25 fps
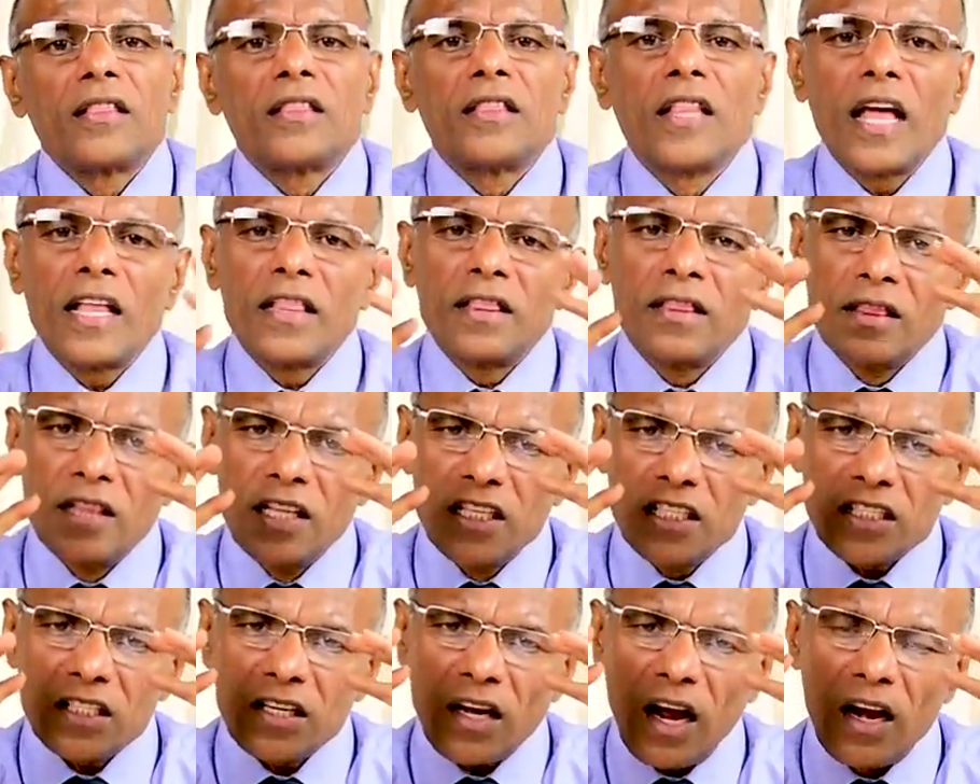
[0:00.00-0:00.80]
that
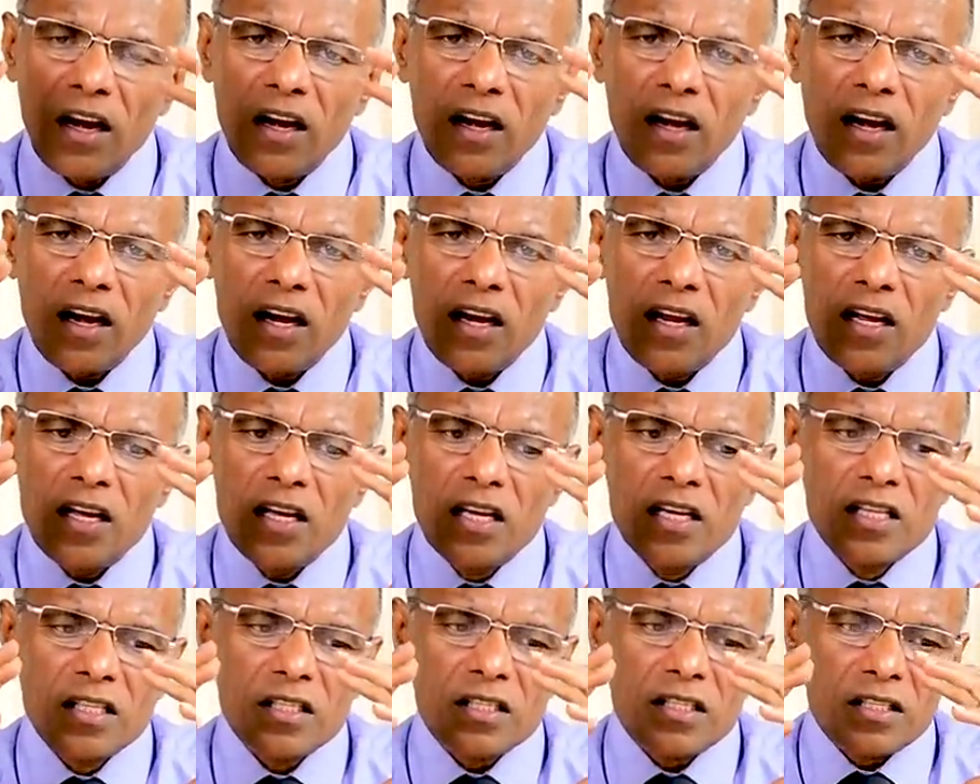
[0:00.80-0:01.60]
this country
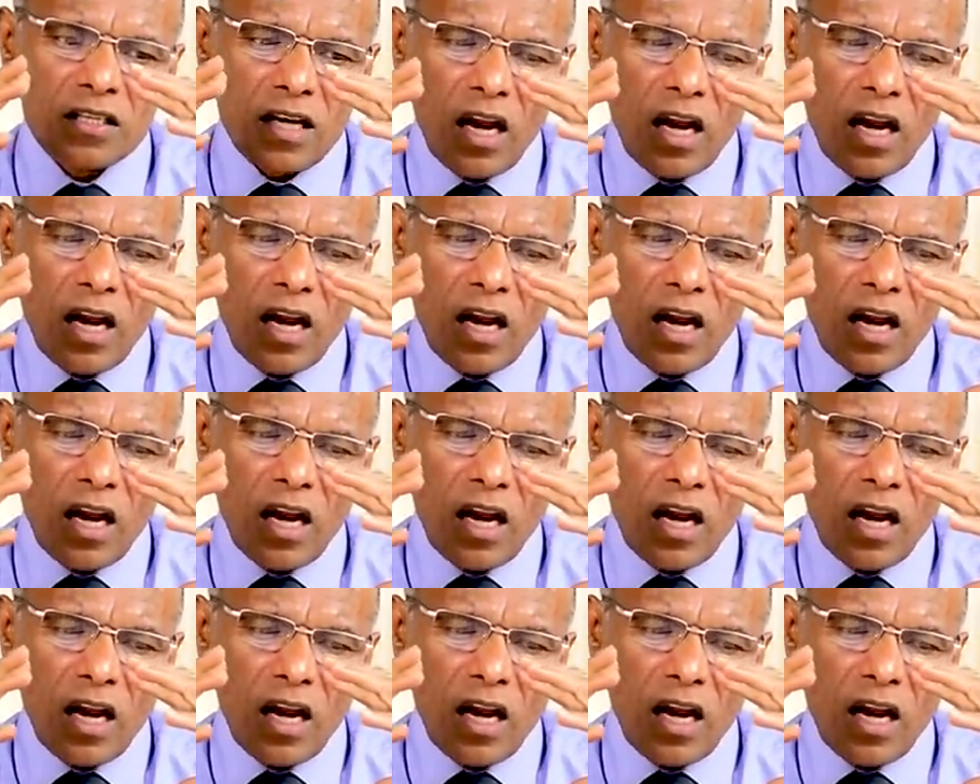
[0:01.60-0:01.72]
is